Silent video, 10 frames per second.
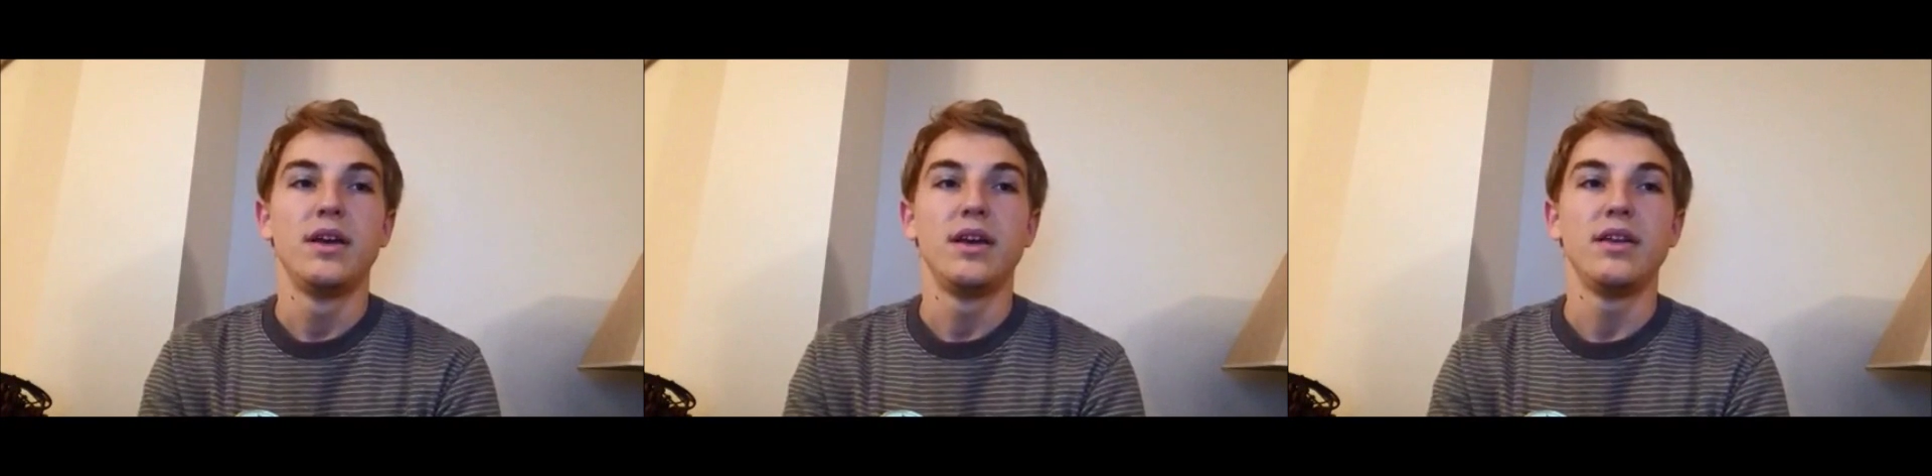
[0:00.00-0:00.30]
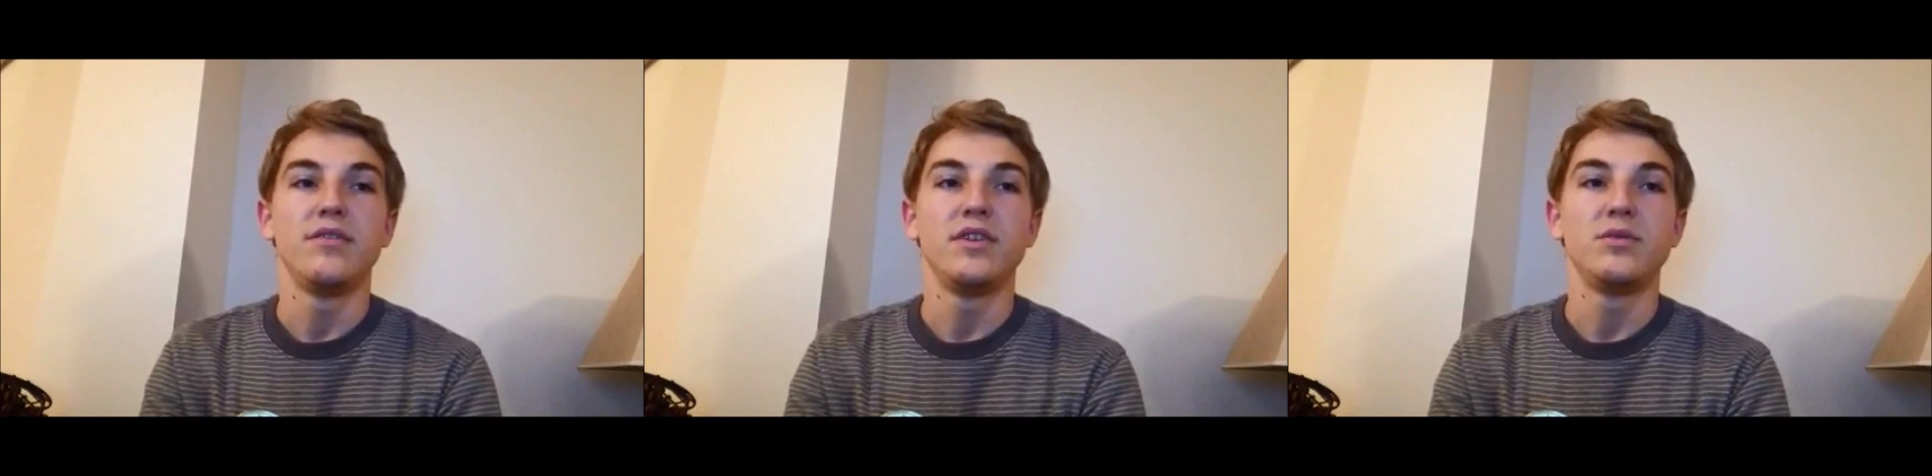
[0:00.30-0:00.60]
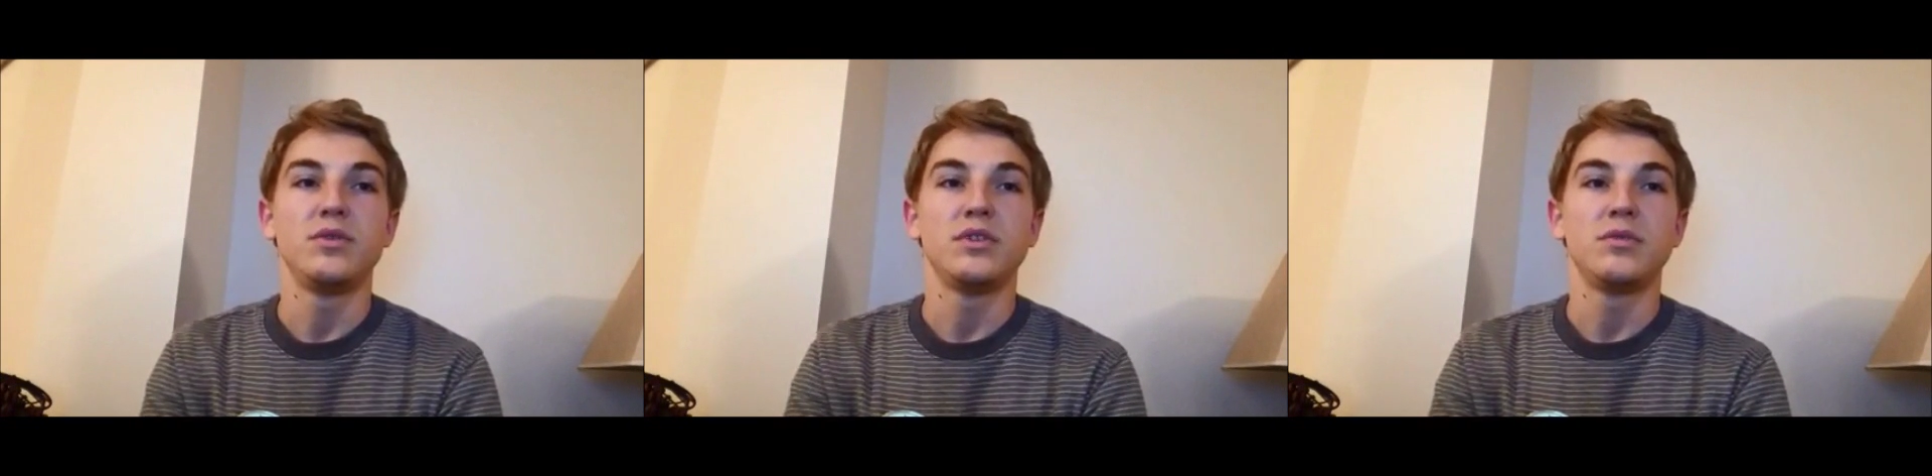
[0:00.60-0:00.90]

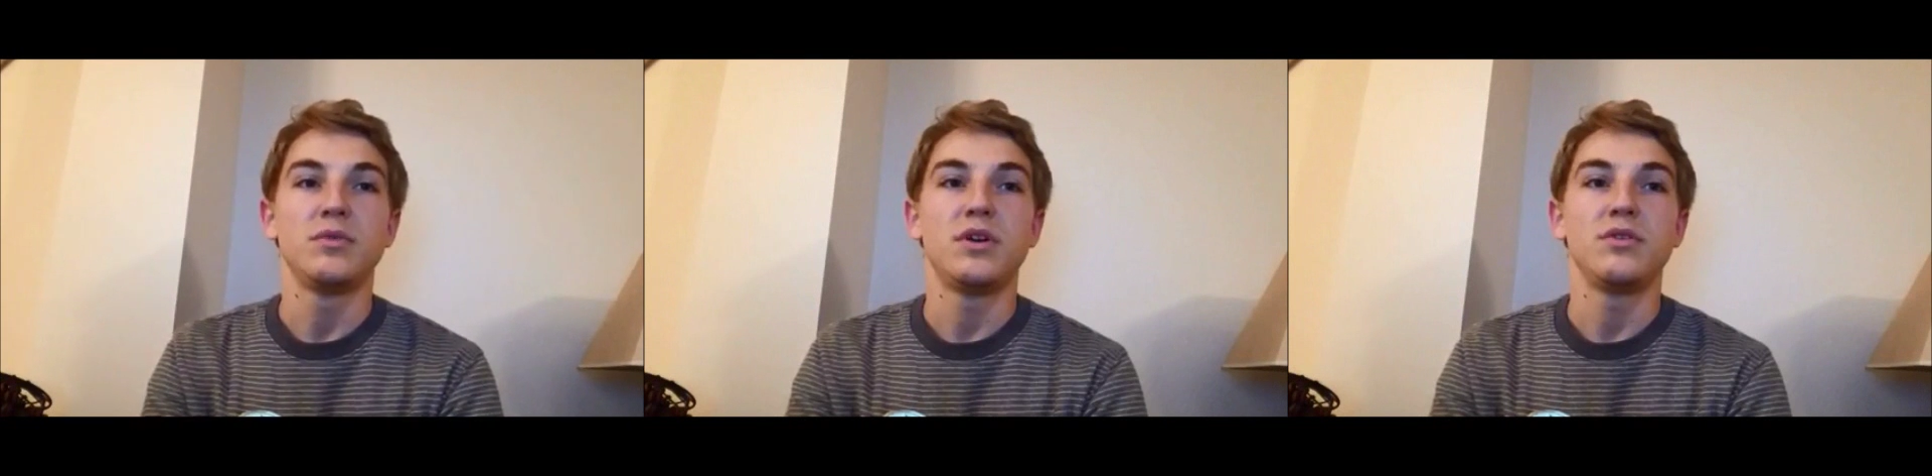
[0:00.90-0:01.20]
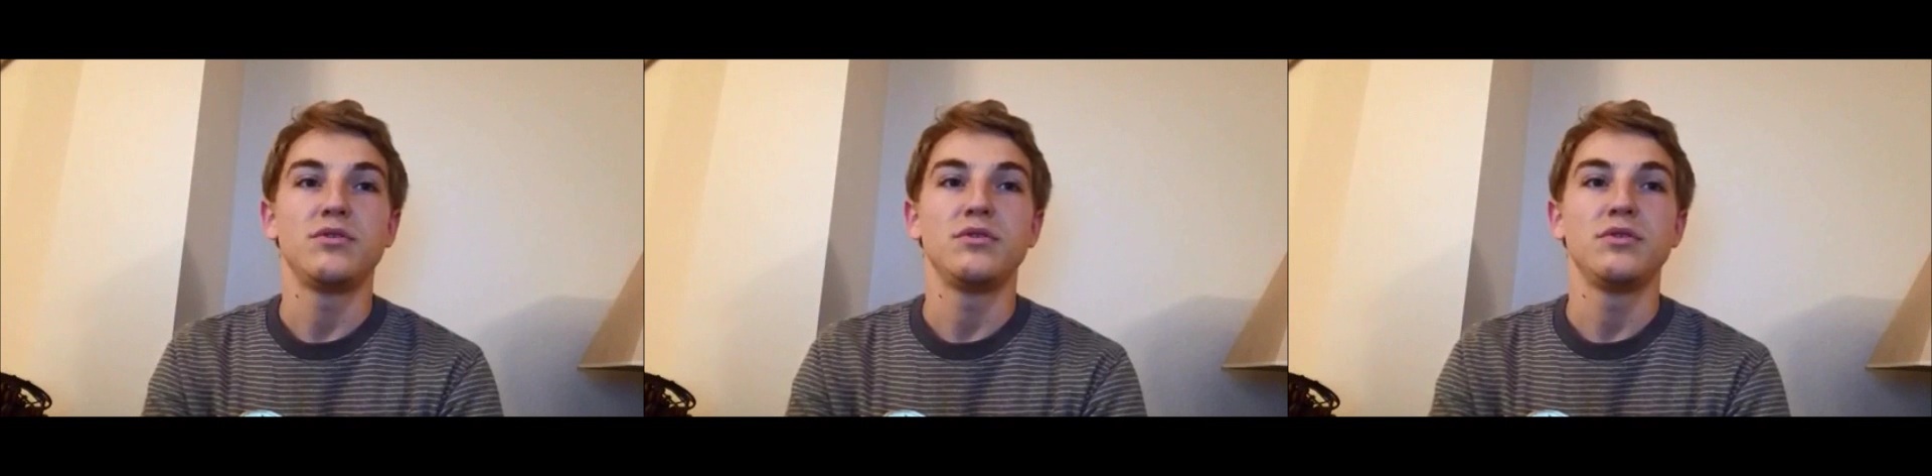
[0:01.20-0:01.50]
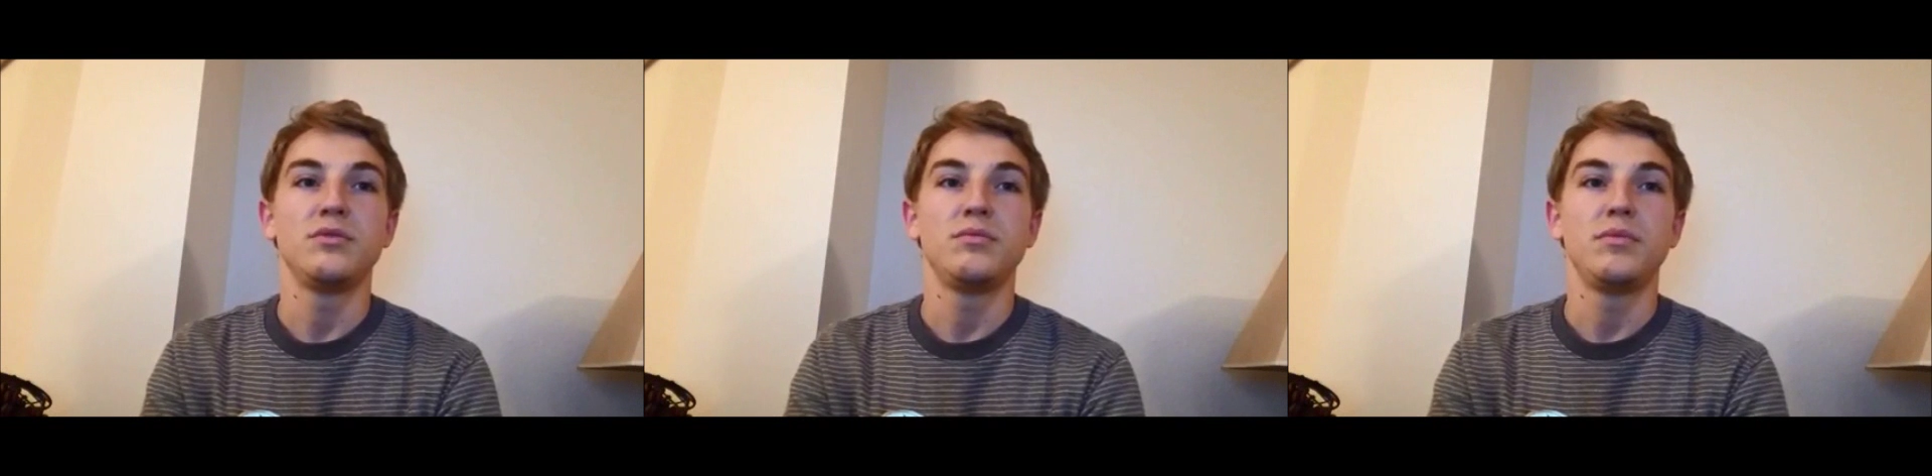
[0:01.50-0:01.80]
individual, small
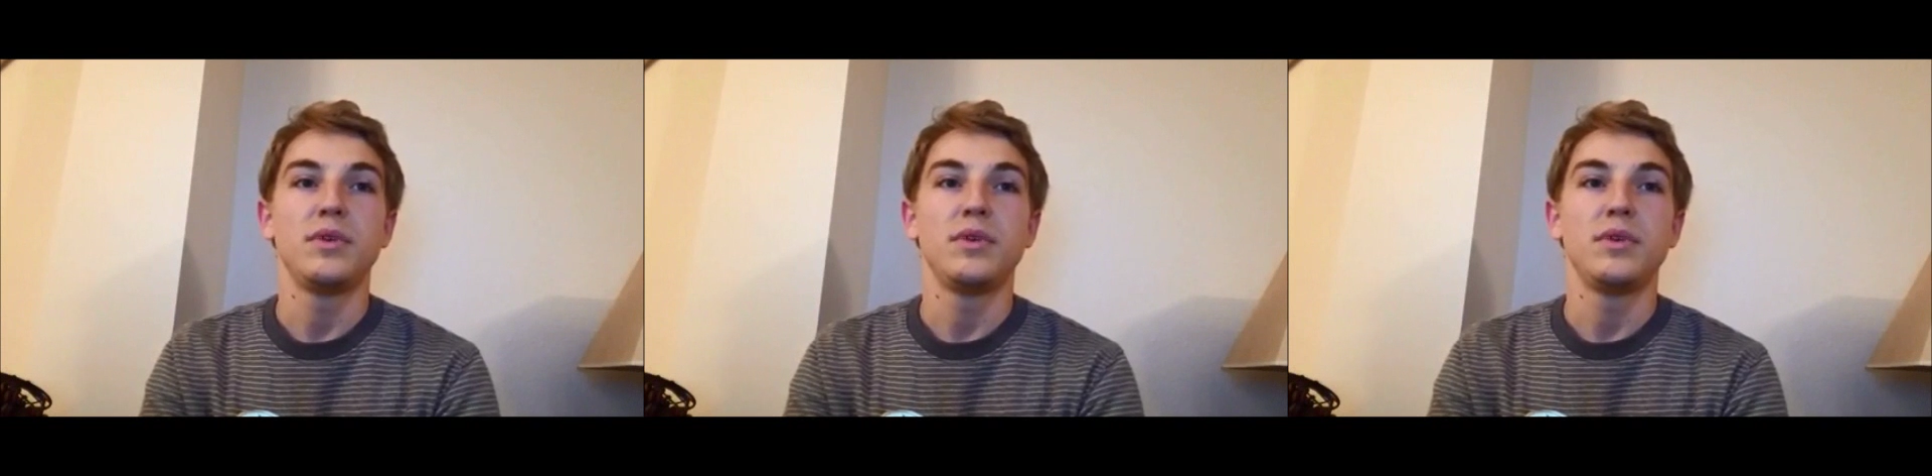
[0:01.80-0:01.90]
group,